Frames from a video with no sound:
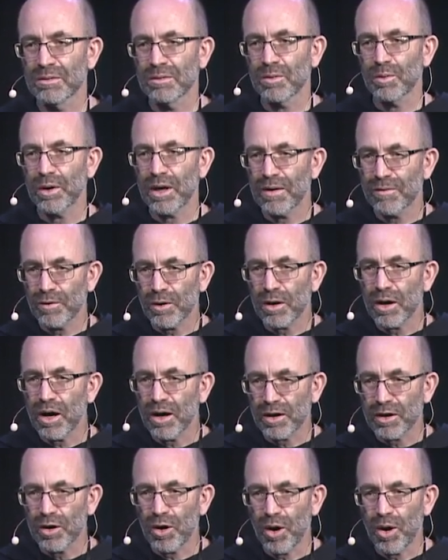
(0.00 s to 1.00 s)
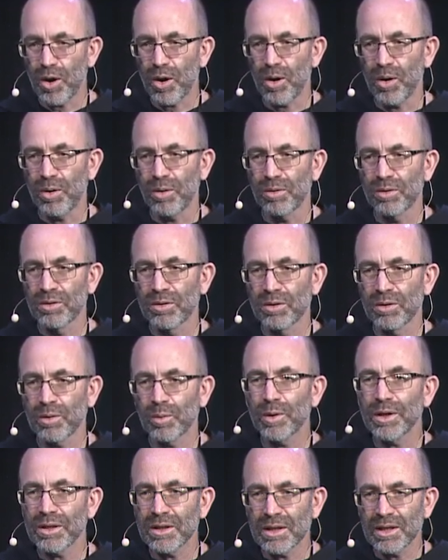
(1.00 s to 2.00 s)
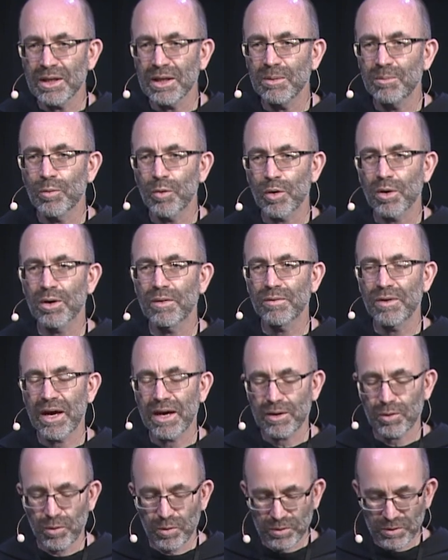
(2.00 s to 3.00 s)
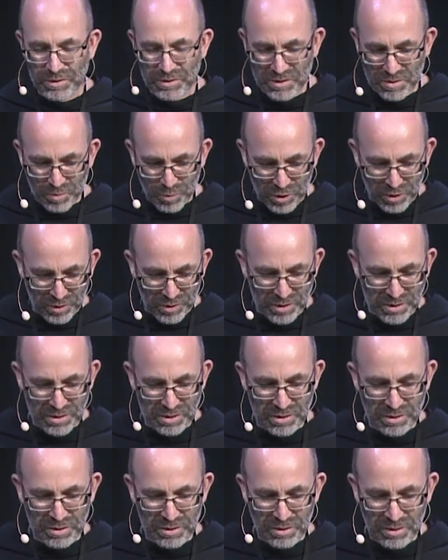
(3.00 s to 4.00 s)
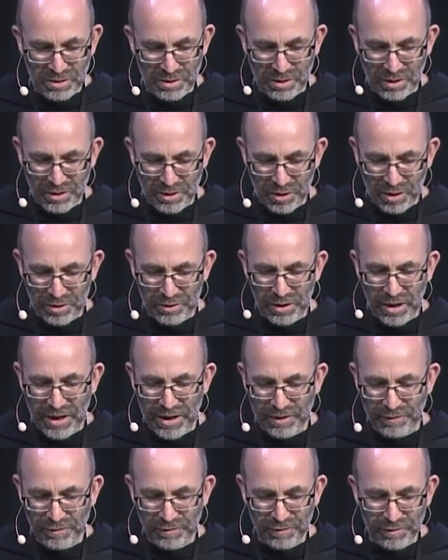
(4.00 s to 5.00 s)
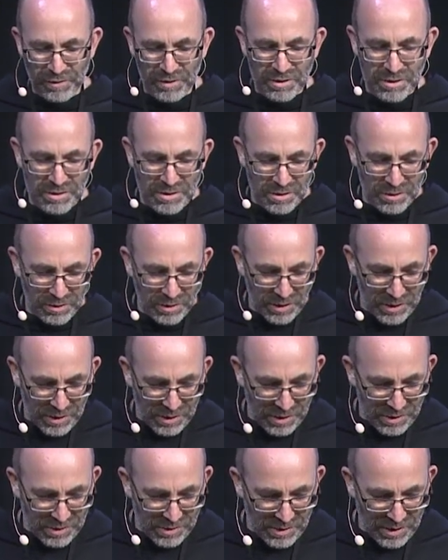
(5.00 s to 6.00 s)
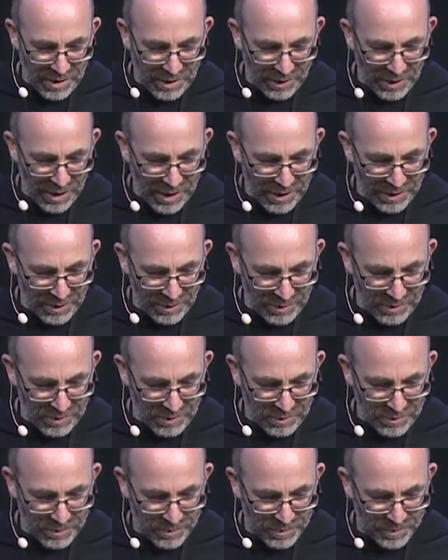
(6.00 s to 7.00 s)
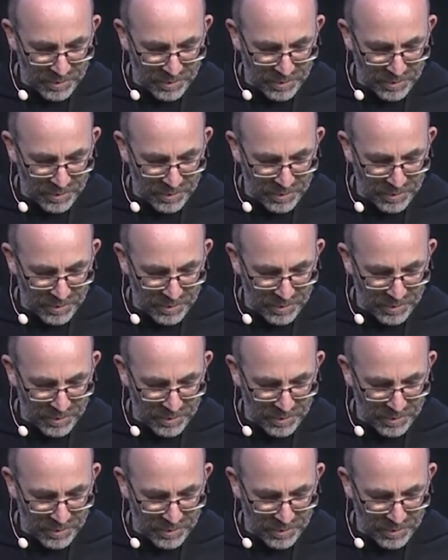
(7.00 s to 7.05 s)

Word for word: whatever our call, we need more of that Holy Spirit in our life to lead us and guide us.